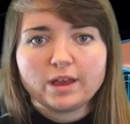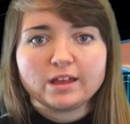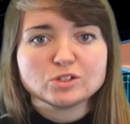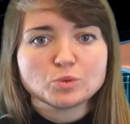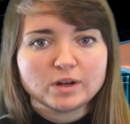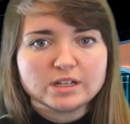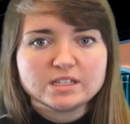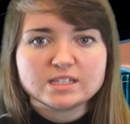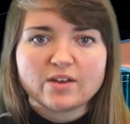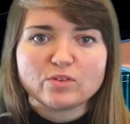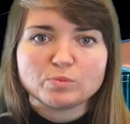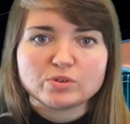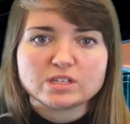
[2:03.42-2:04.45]
and
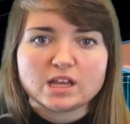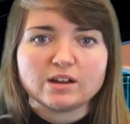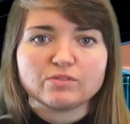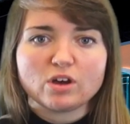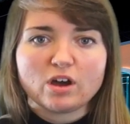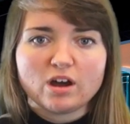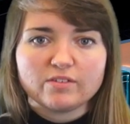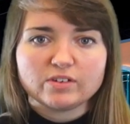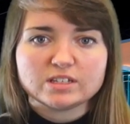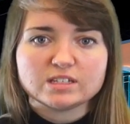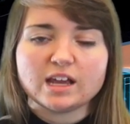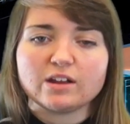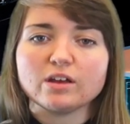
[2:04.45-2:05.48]
27% of the
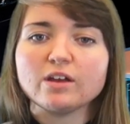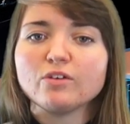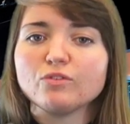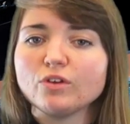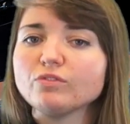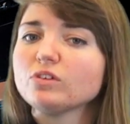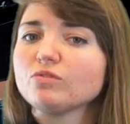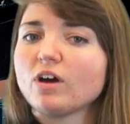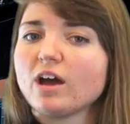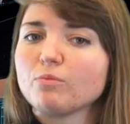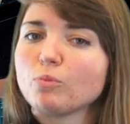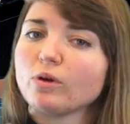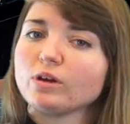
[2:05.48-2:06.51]
harvest at
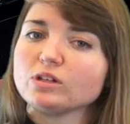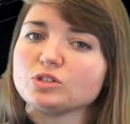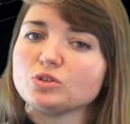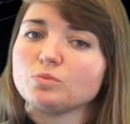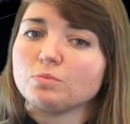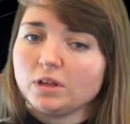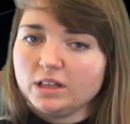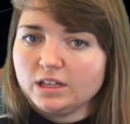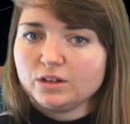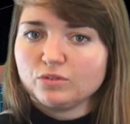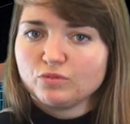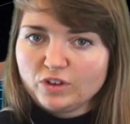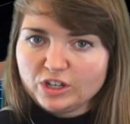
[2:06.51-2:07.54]
55.2
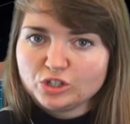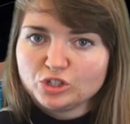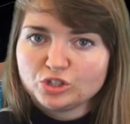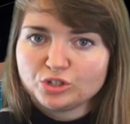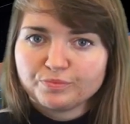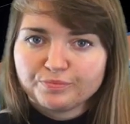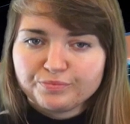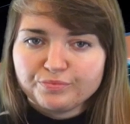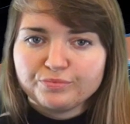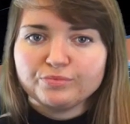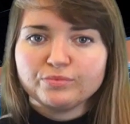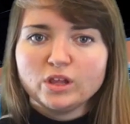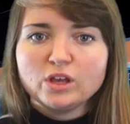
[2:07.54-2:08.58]
million fish.
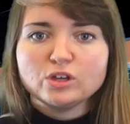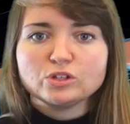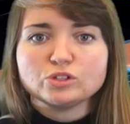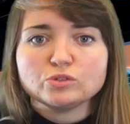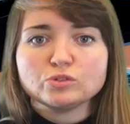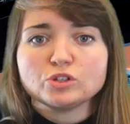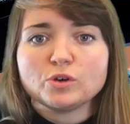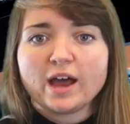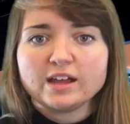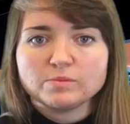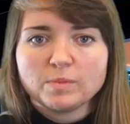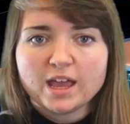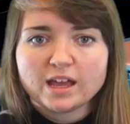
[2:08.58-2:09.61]
Due to high
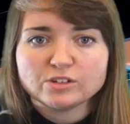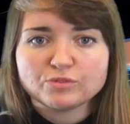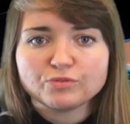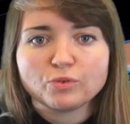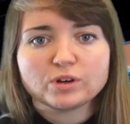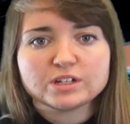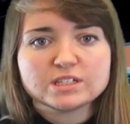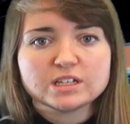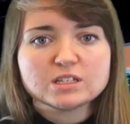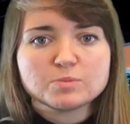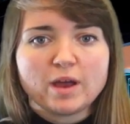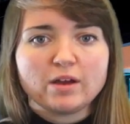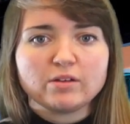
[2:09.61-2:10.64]
demand, 4 to
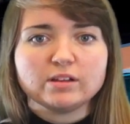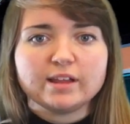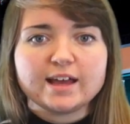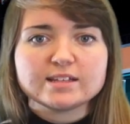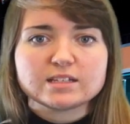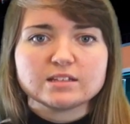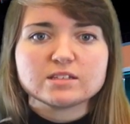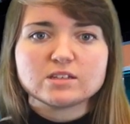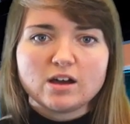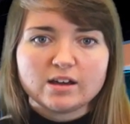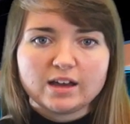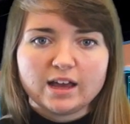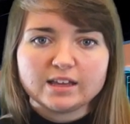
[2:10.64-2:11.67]
6 pound Alaskan
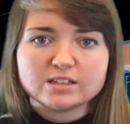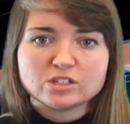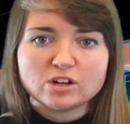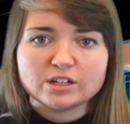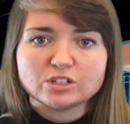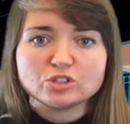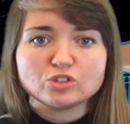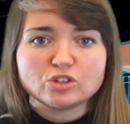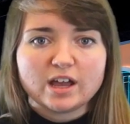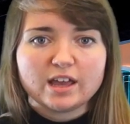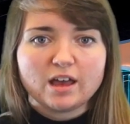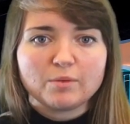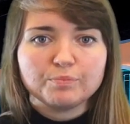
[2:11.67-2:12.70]
sockeye is starting to
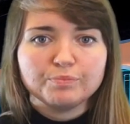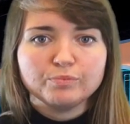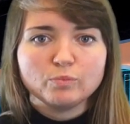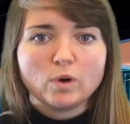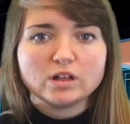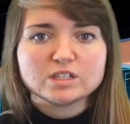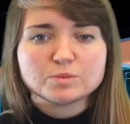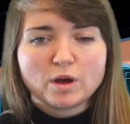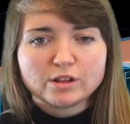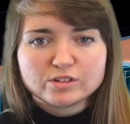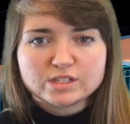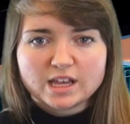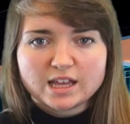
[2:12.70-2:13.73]
dry up, while
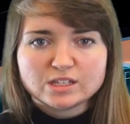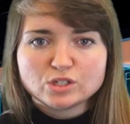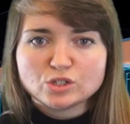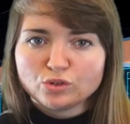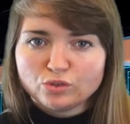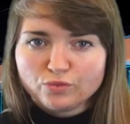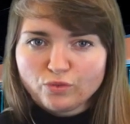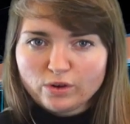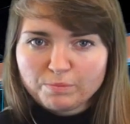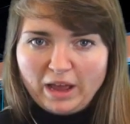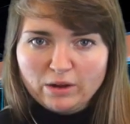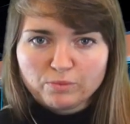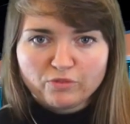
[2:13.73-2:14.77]
smaller size 2 to 4
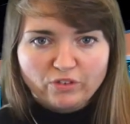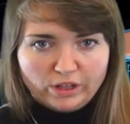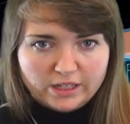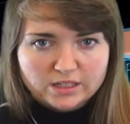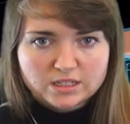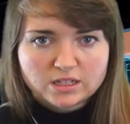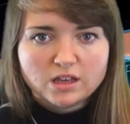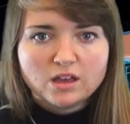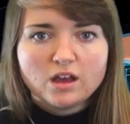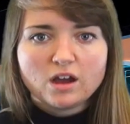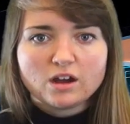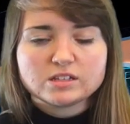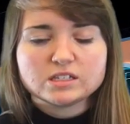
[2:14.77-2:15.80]
pound fillets
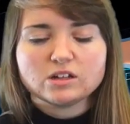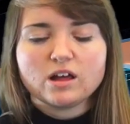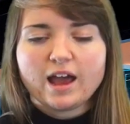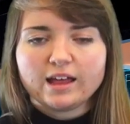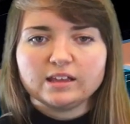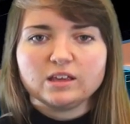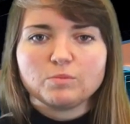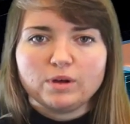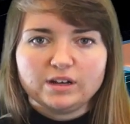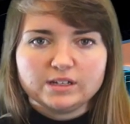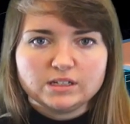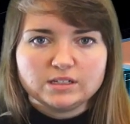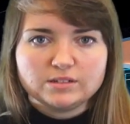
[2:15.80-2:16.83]
are still highly
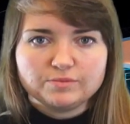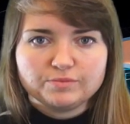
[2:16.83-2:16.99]
abundant.